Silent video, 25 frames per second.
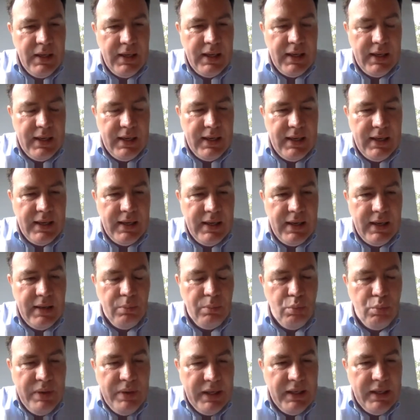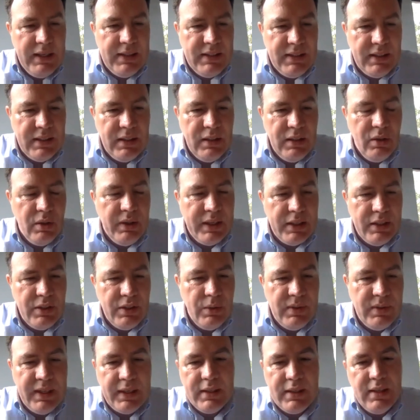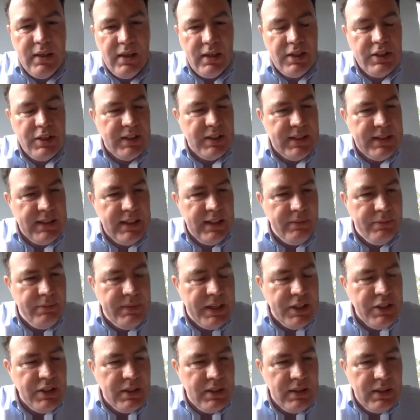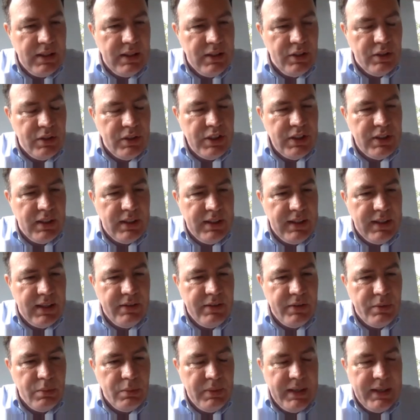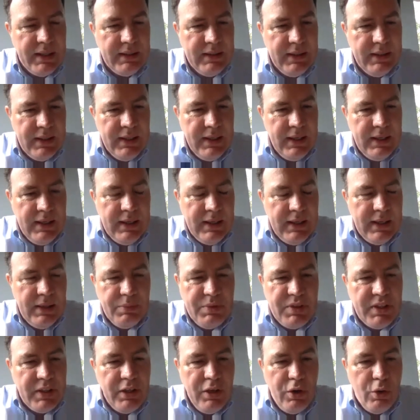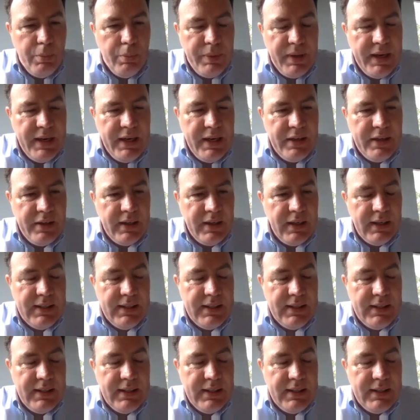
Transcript: and willing to look at new technology, Steve mentioned and touched on that as well, it was a no-brainer.